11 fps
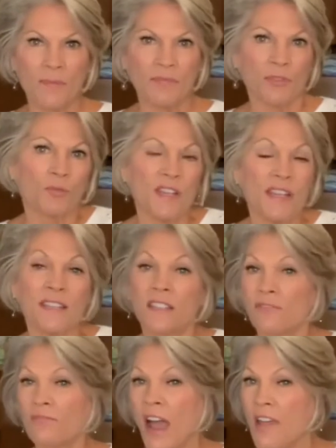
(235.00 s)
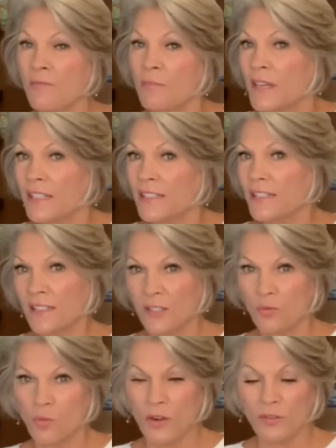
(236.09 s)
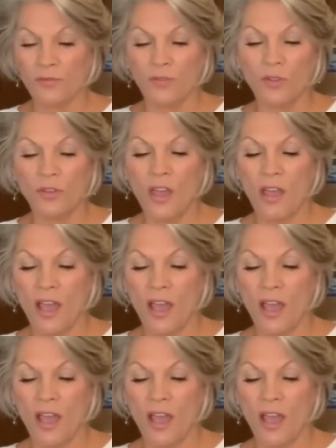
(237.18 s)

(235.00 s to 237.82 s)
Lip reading: 3 to 5 minutes is wonderful